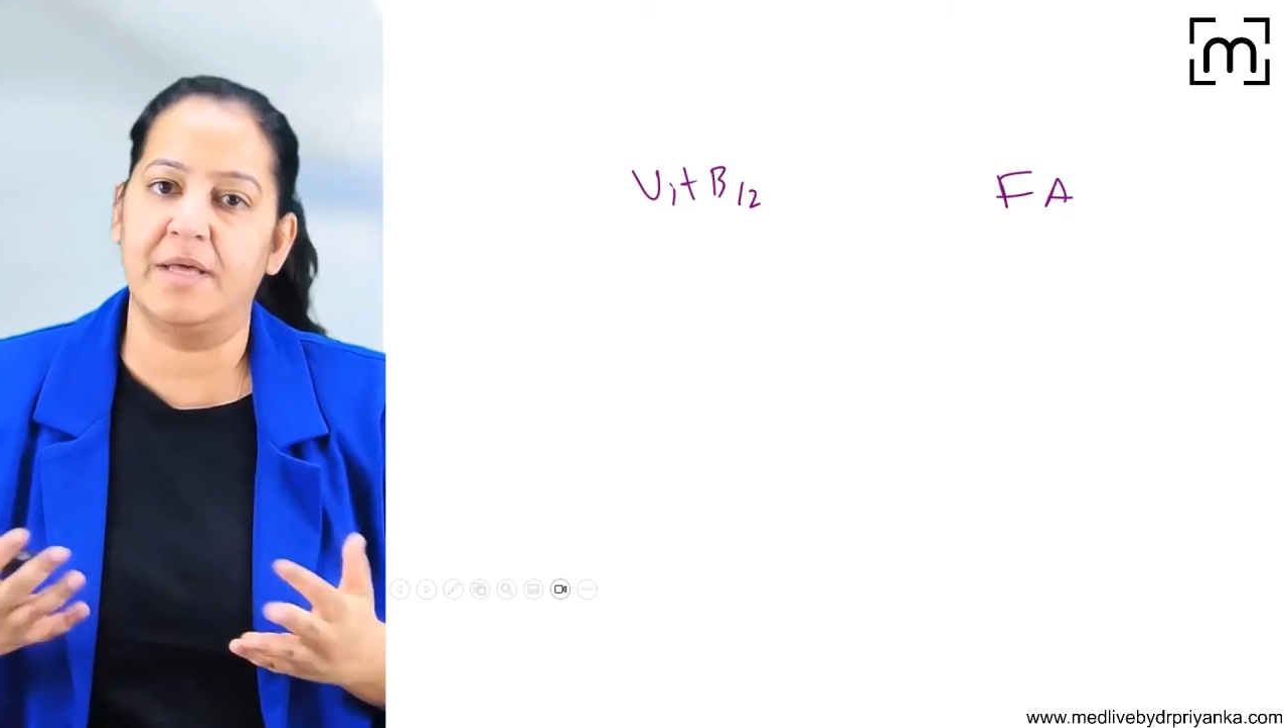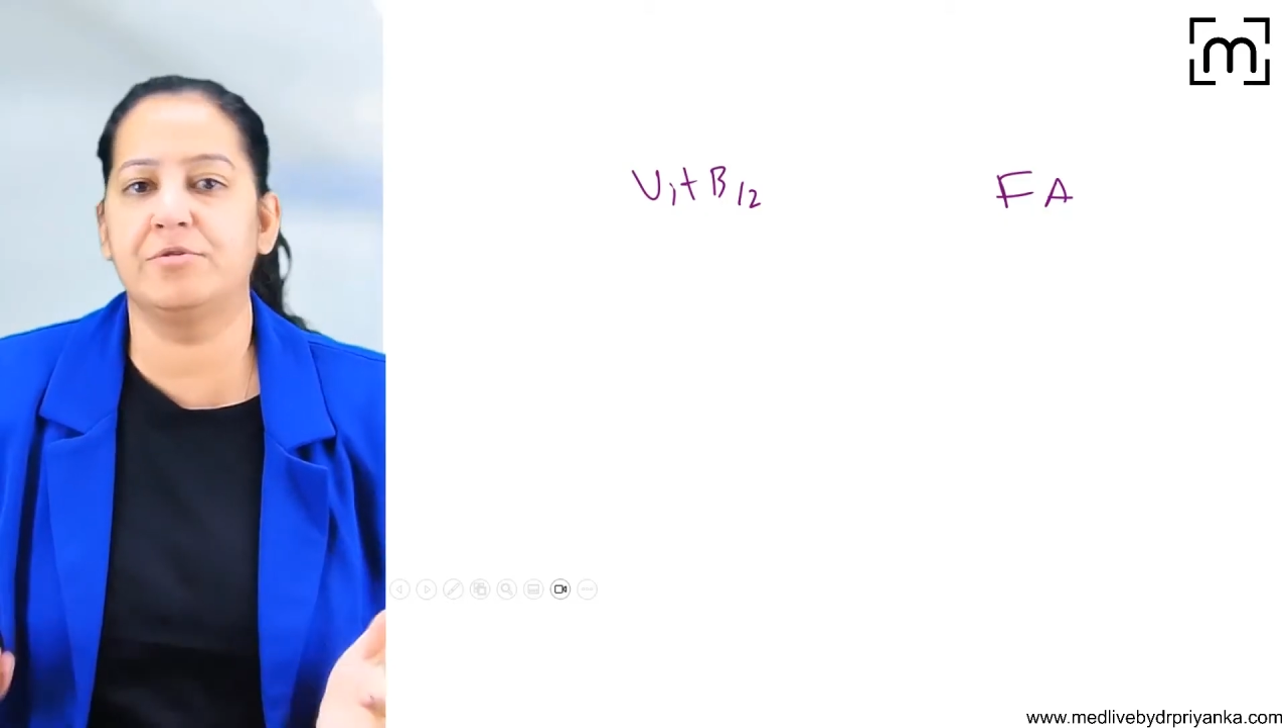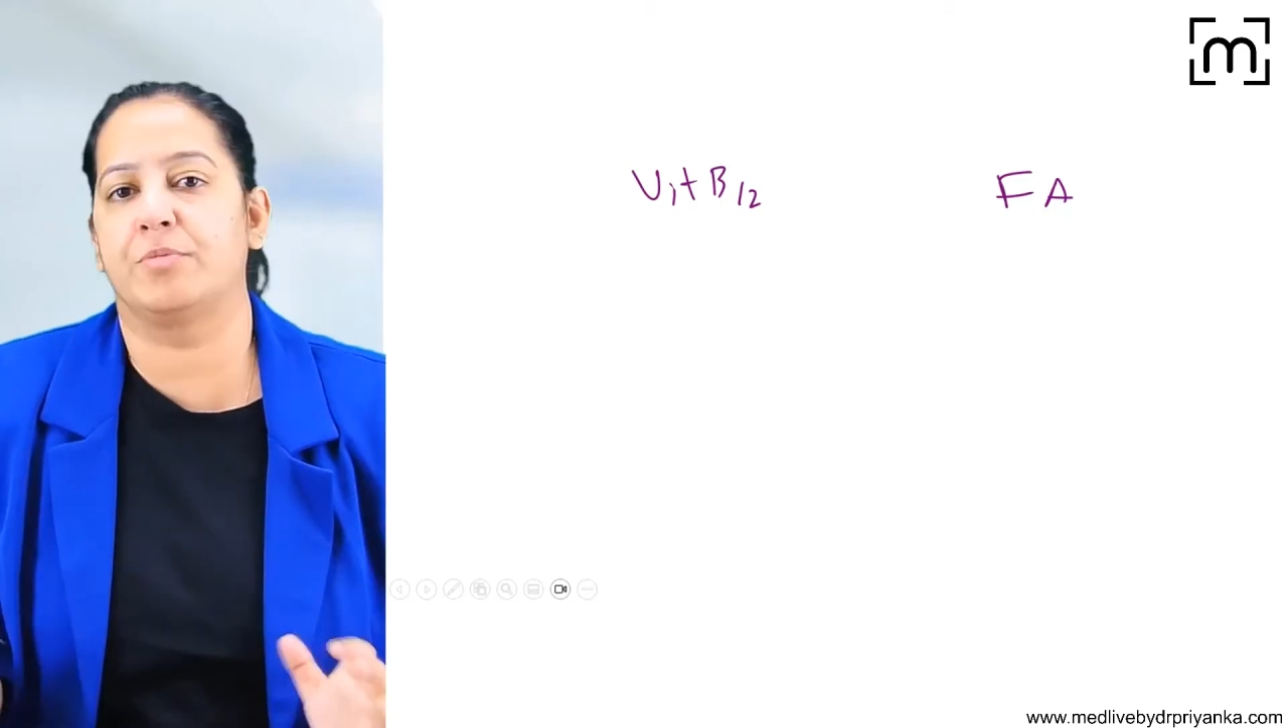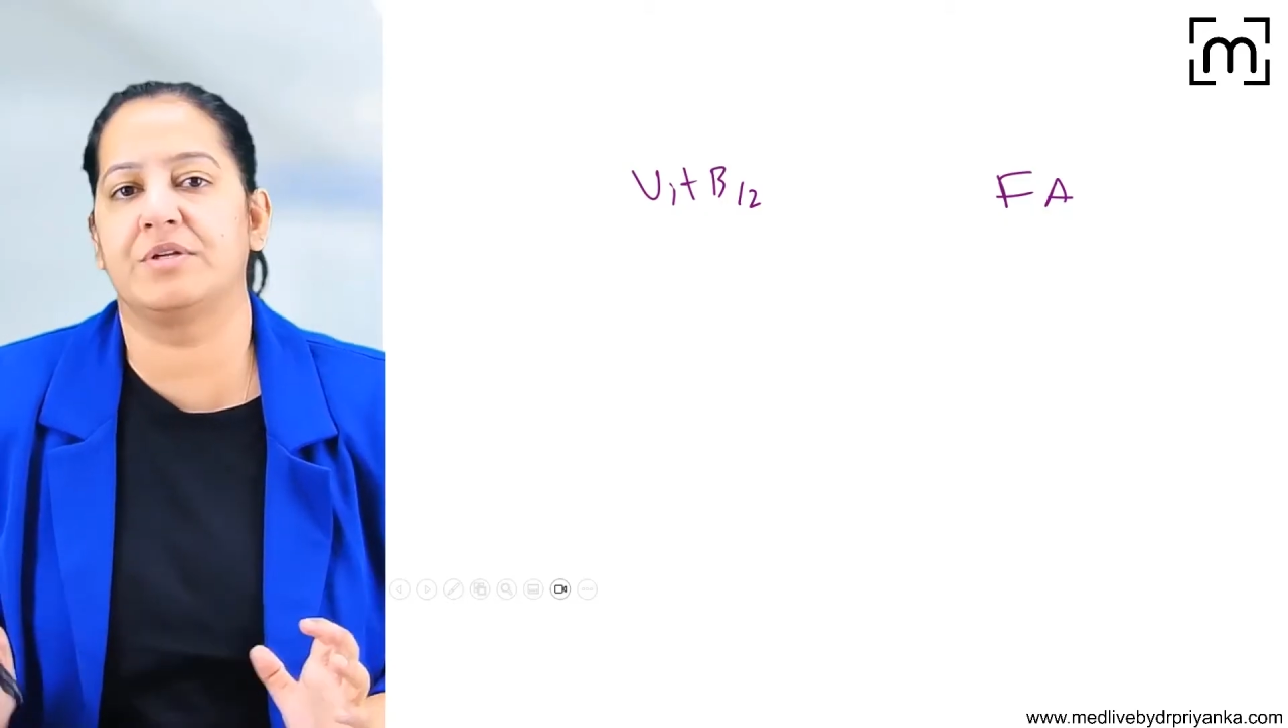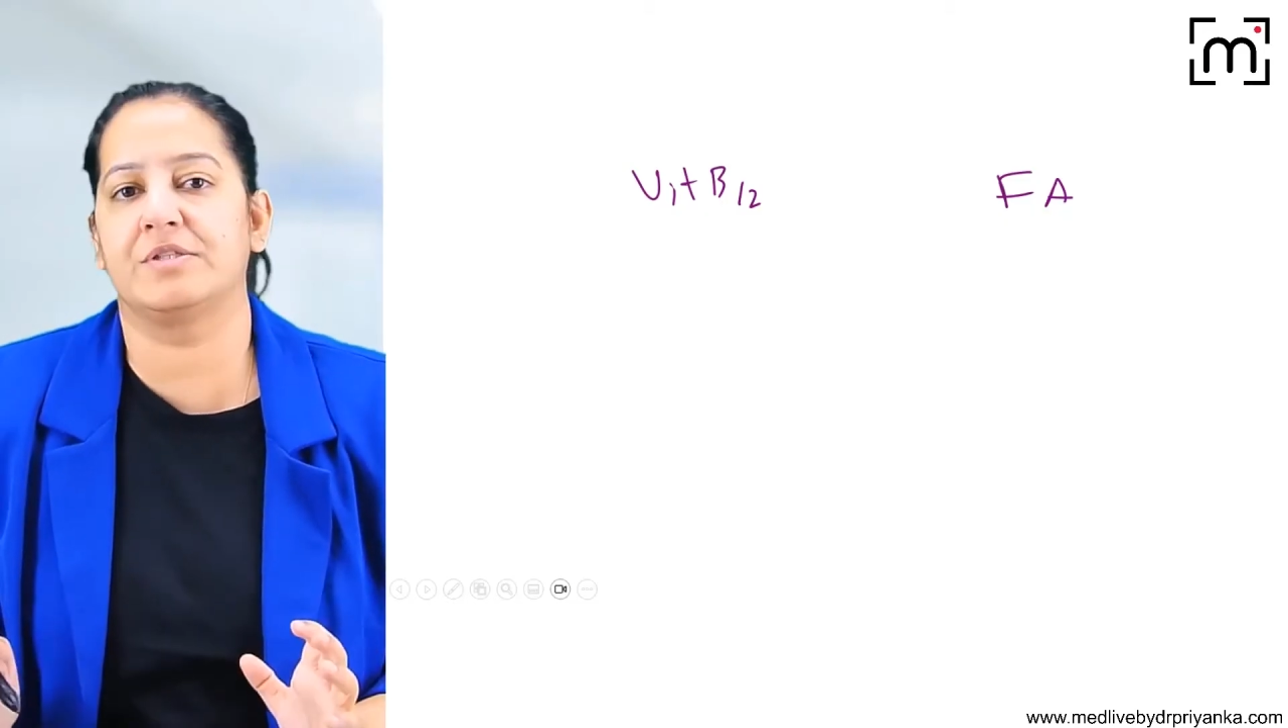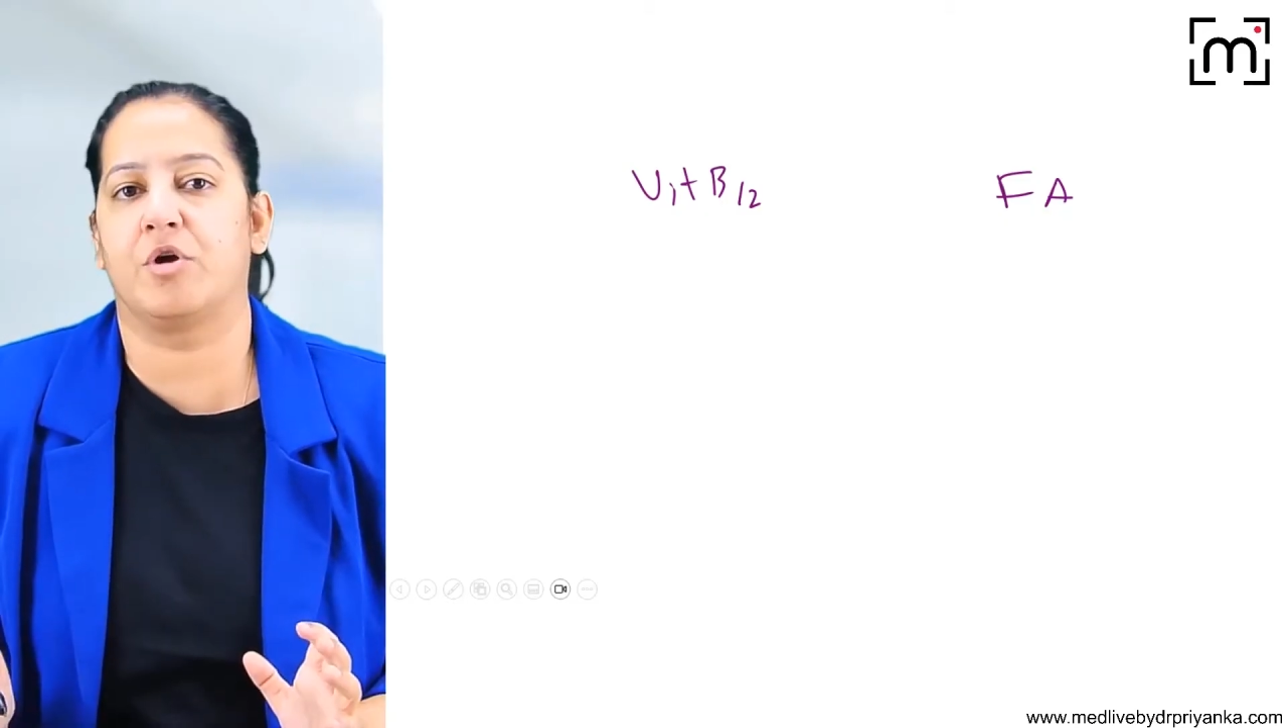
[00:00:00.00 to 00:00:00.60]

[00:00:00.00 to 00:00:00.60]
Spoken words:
is